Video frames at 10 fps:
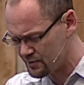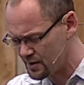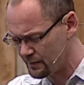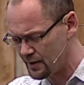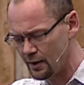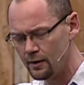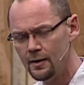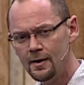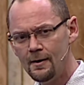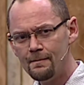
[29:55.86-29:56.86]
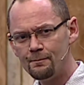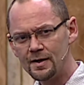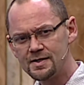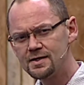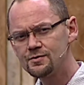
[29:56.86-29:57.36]
there's something here, but
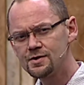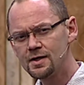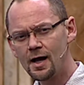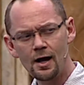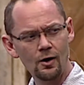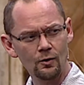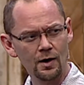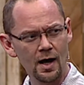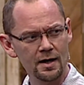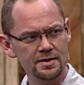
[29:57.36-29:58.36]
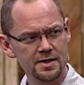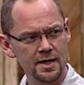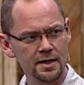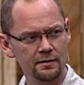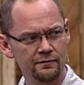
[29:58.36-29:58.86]
it's interesting how God has
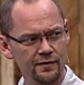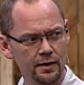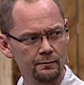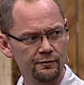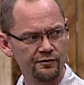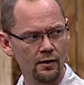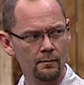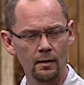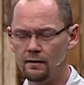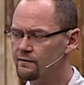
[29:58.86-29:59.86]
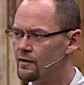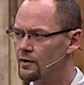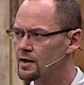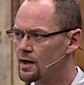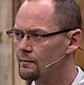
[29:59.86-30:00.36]
taken Philip from a
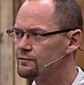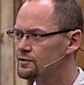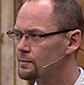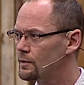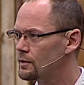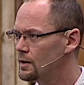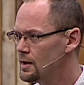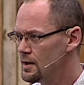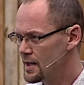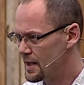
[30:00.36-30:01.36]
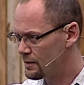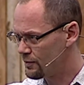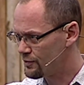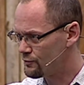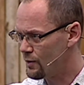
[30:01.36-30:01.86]
very comfortable and
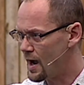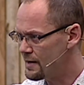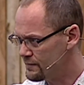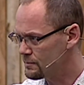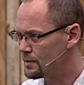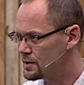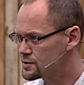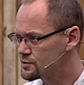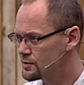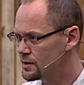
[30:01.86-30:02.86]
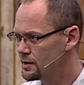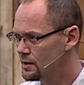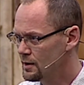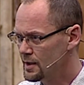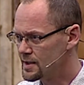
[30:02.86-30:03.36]
thriving ministry
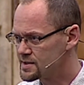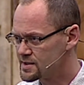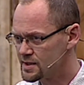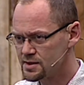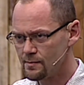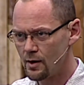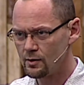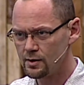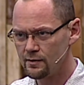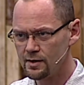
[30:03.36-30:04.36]
and he sends him out into the